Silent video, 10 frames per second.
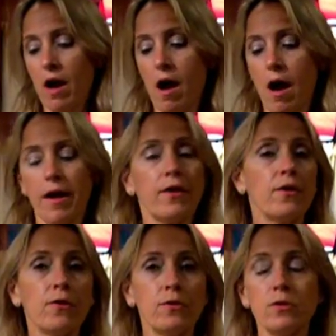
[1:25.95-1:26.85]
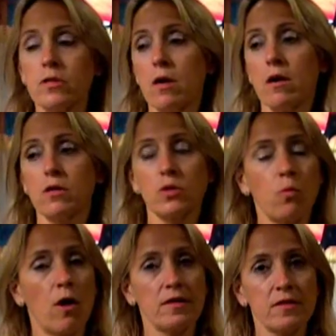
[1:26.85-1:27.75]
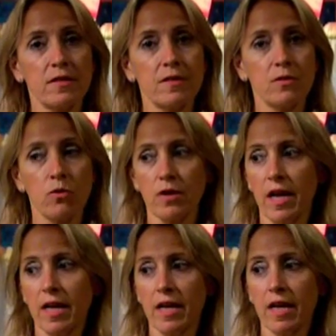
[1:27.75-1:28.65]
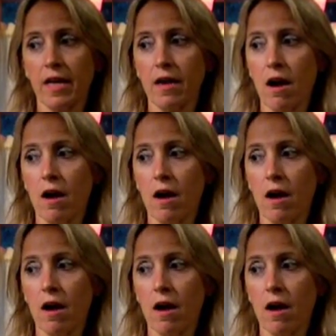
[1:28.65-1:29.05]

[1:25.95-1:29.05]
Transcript: Now I use Swanson's organic